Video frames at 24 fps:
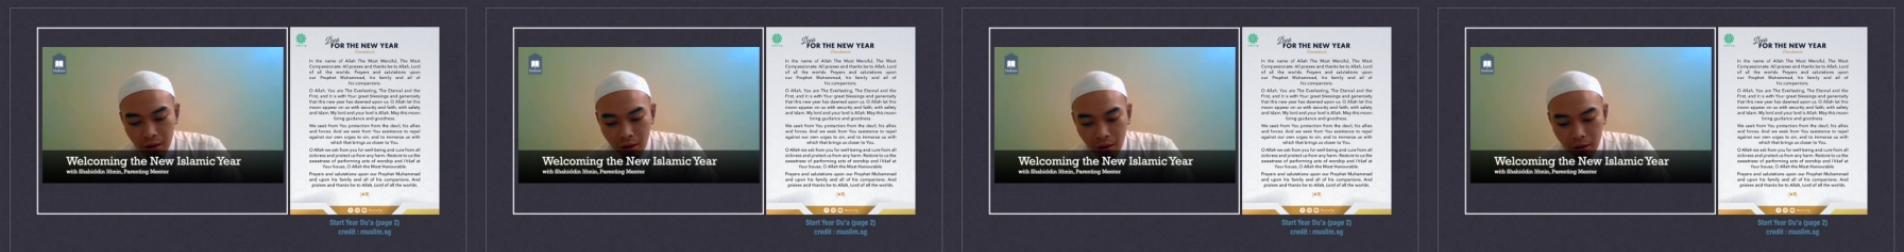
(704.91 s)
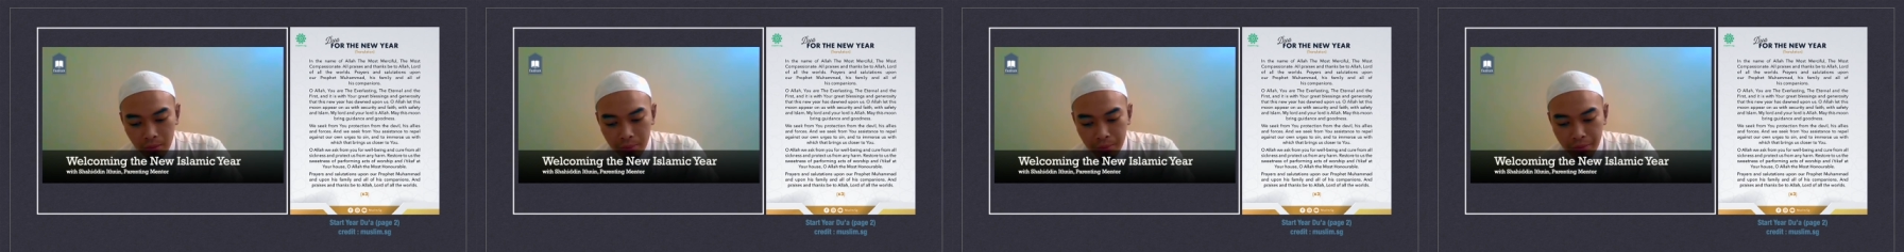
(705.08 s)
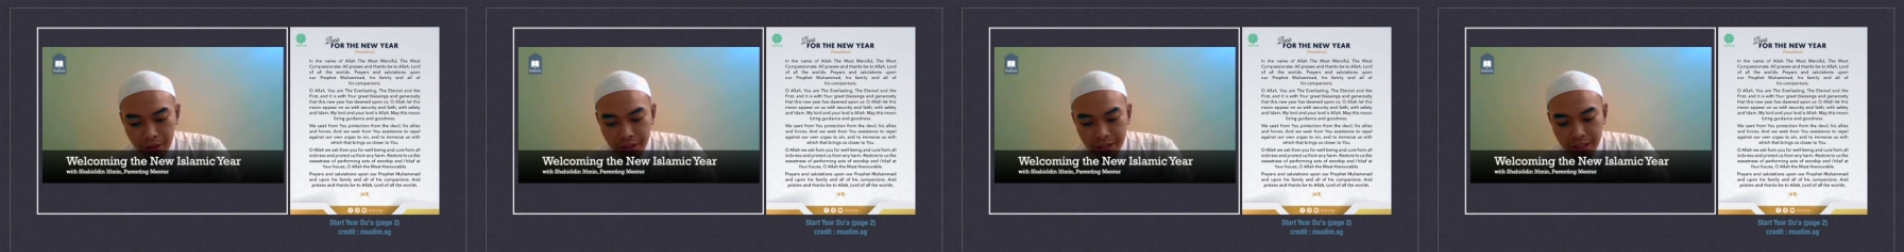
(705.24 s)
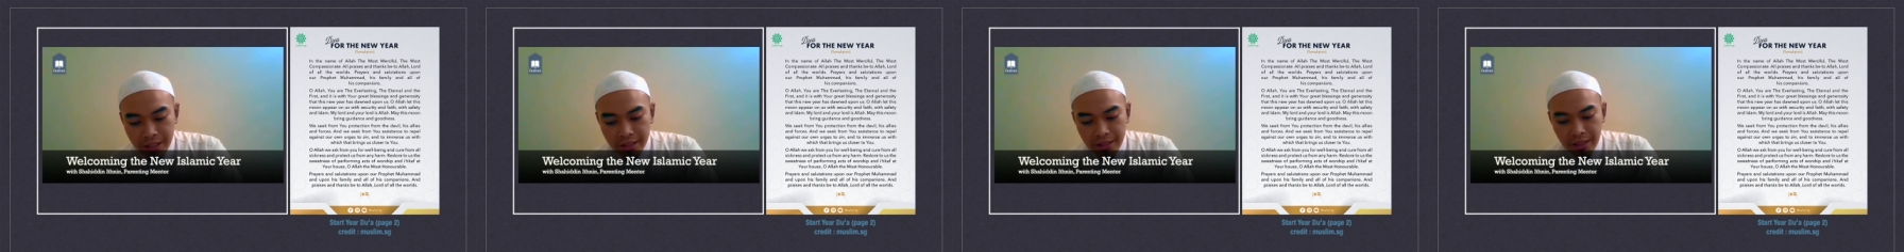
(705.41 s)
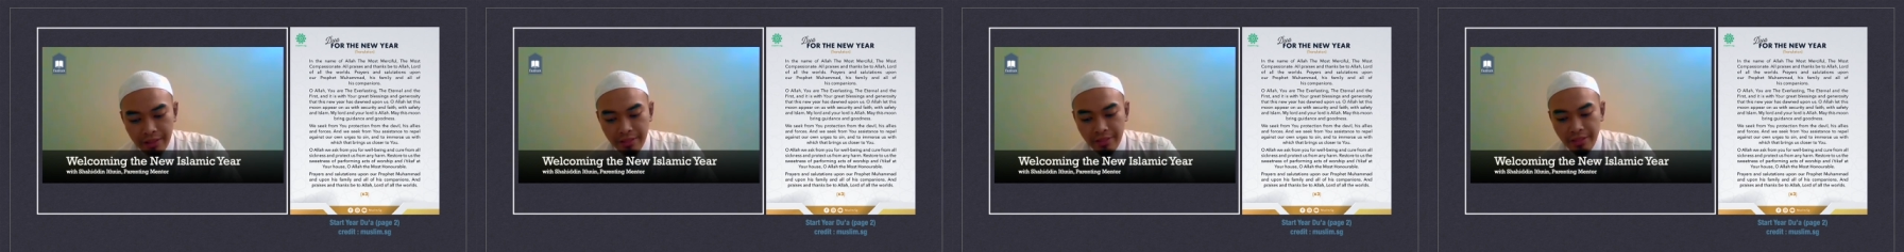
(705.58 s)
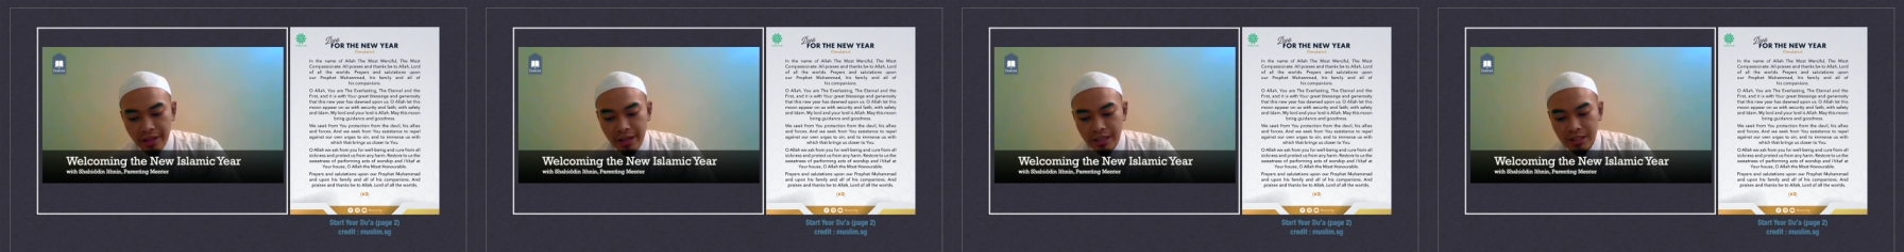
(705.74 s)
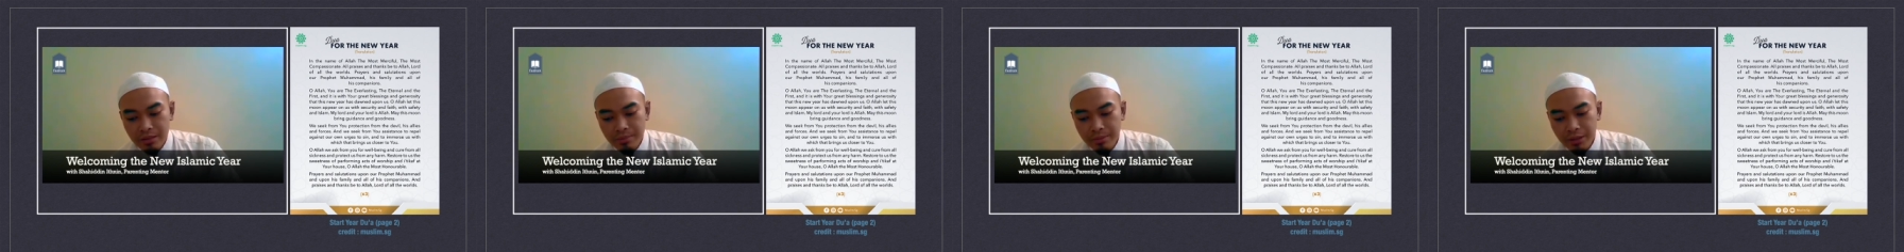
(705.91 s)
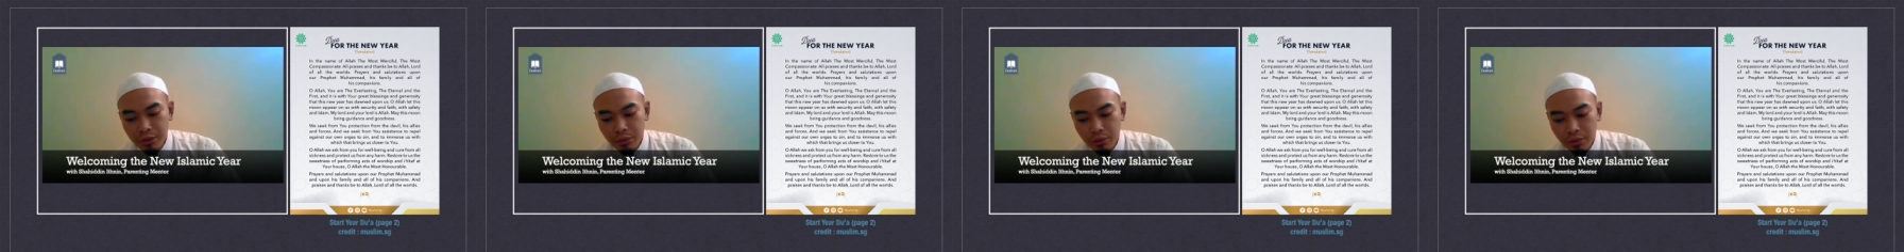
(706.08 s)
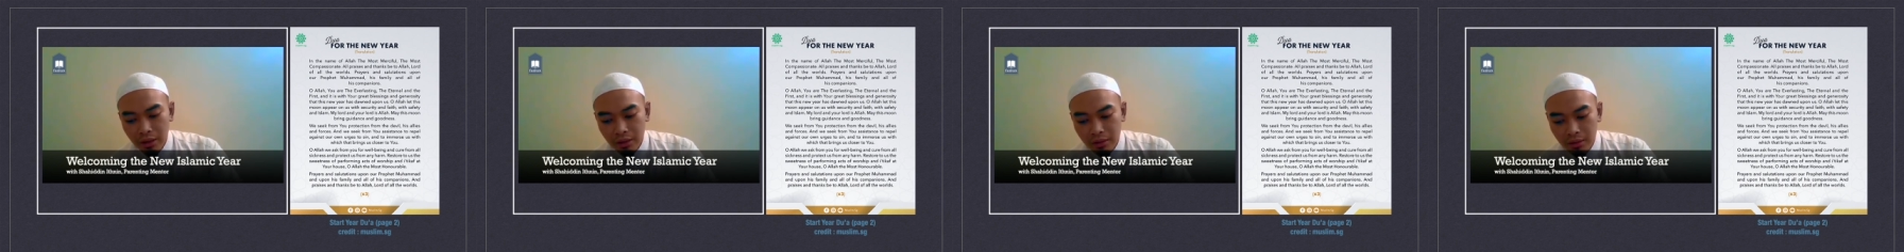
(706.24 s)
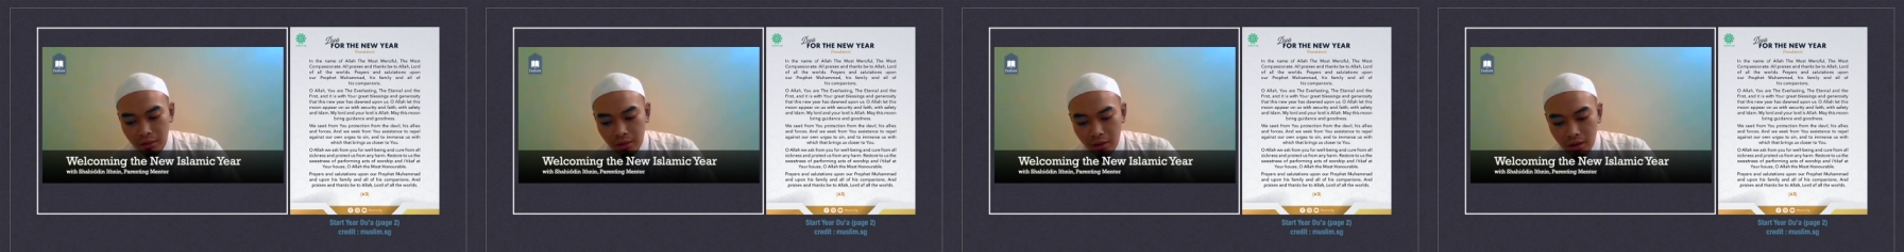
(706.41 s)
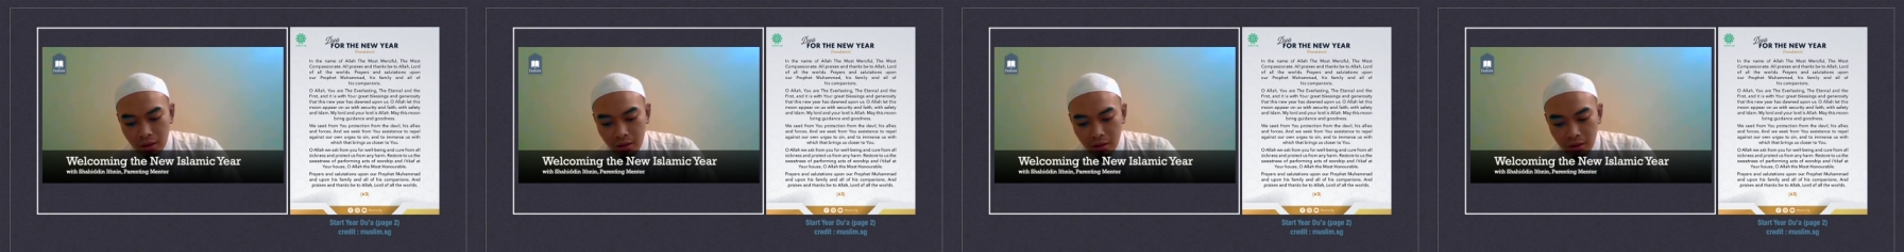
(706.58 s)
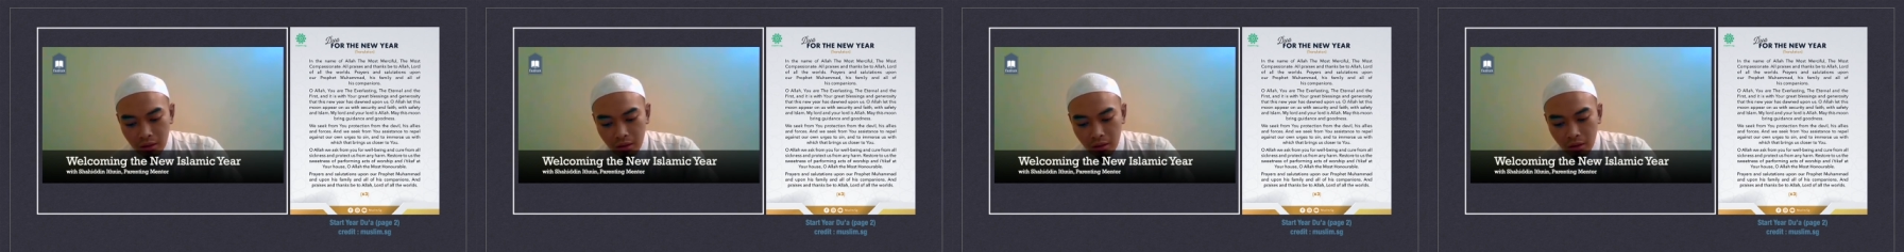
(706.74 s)
all praises and thanks be to
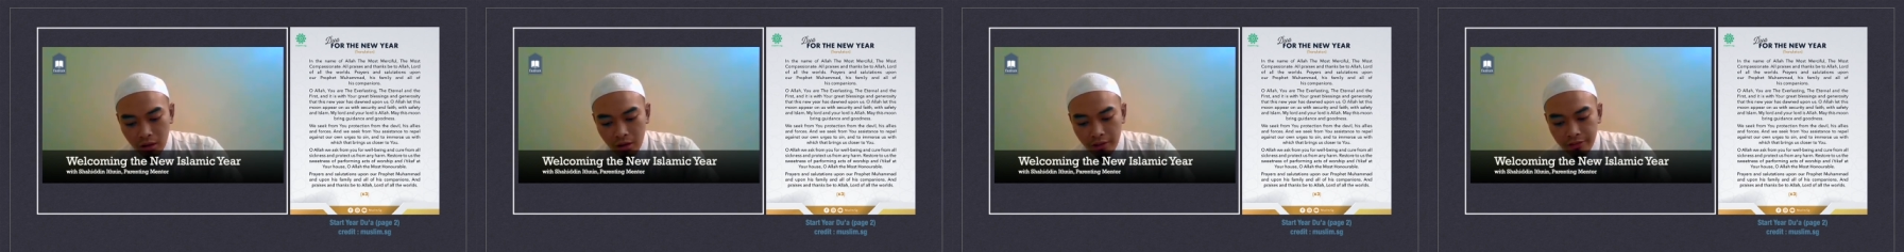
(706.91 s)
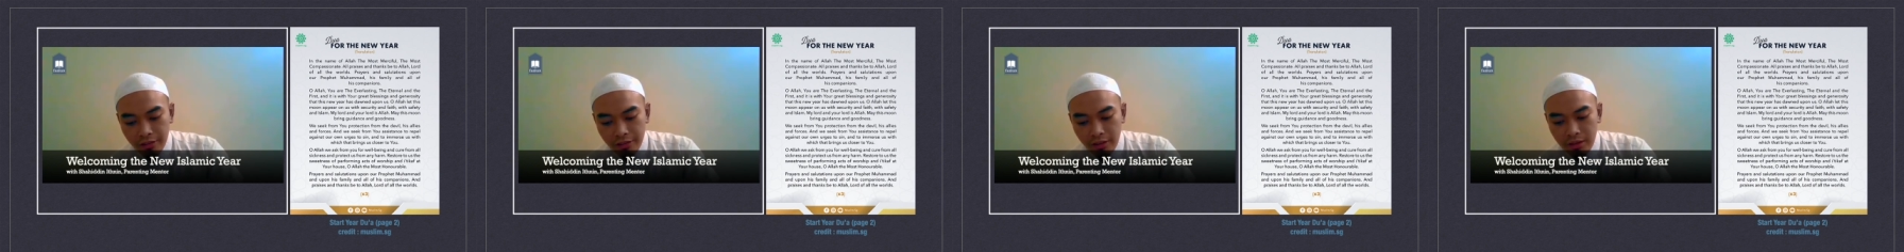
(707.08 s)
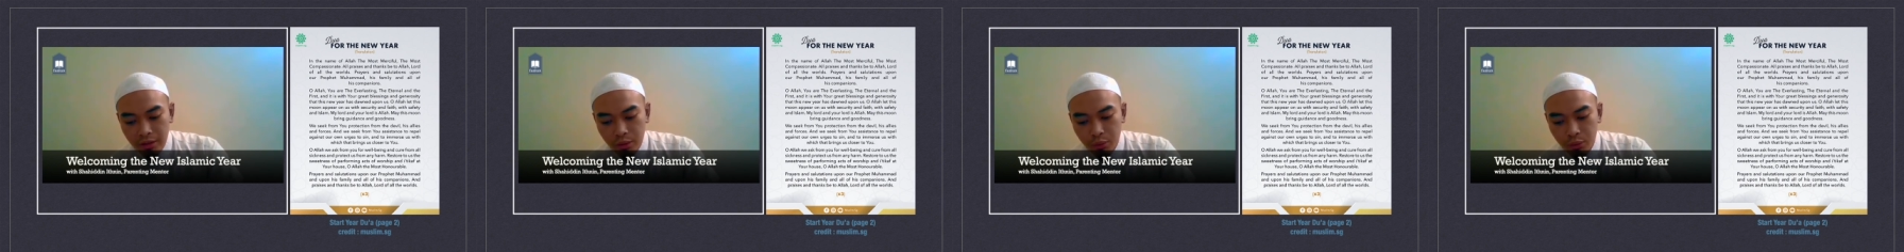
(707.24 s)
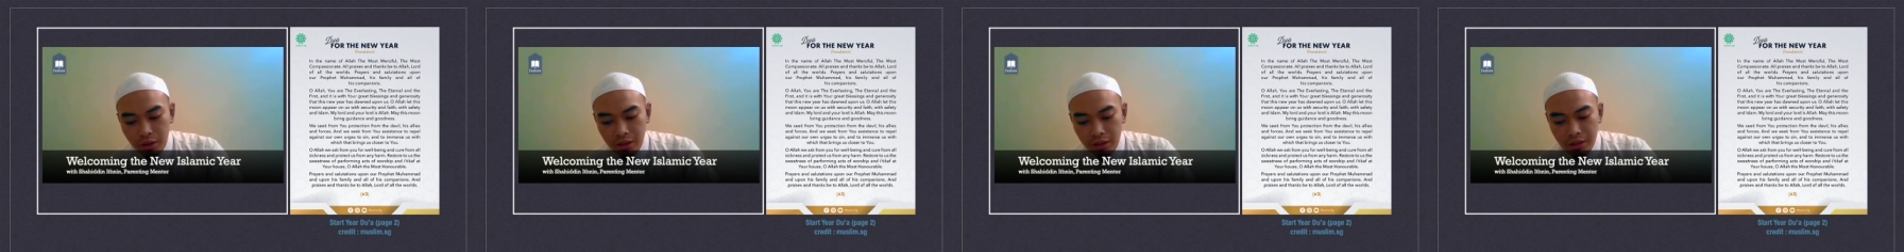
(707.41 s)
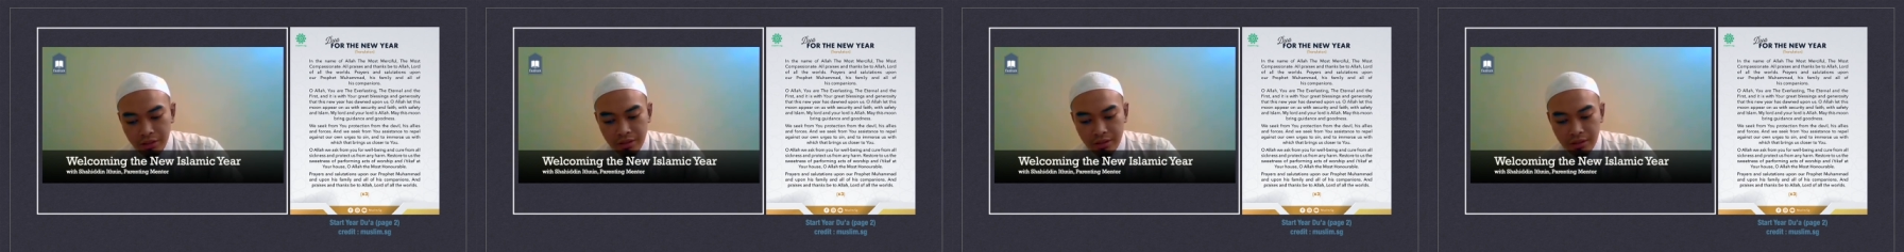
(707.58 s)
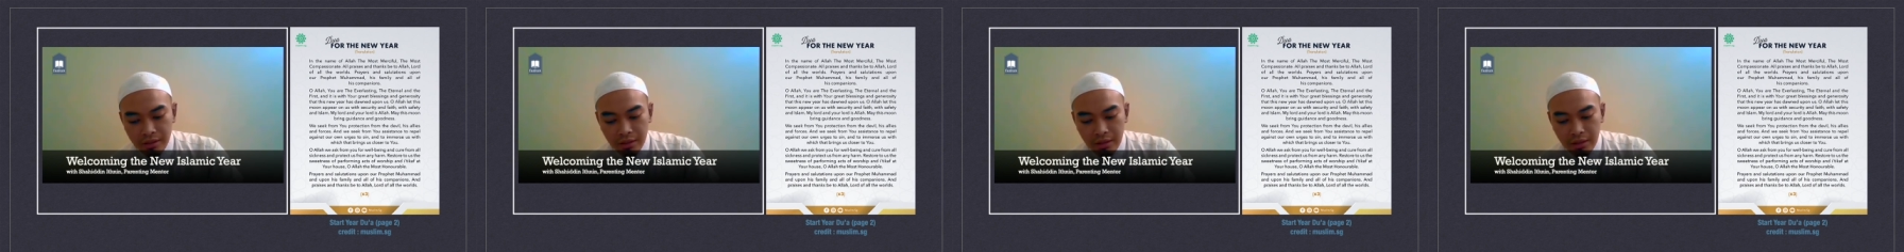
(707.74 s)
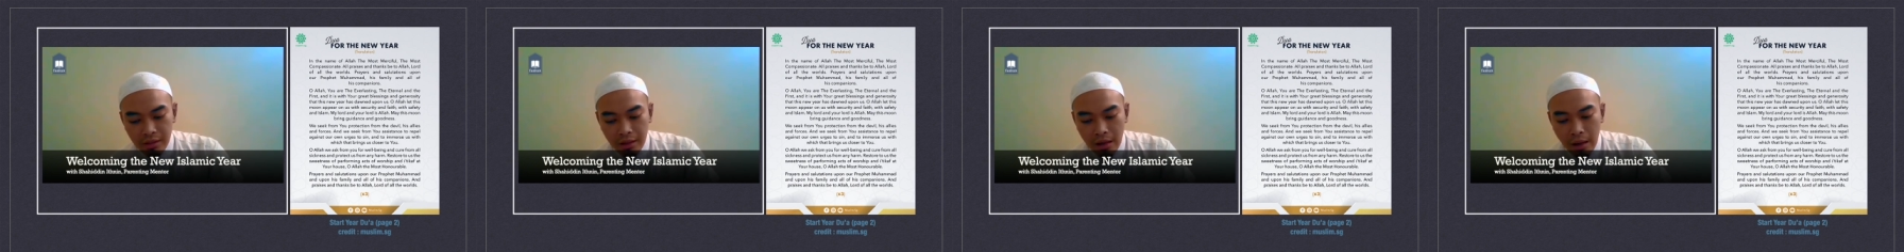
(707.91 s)
Allah, Lord of all the worlds.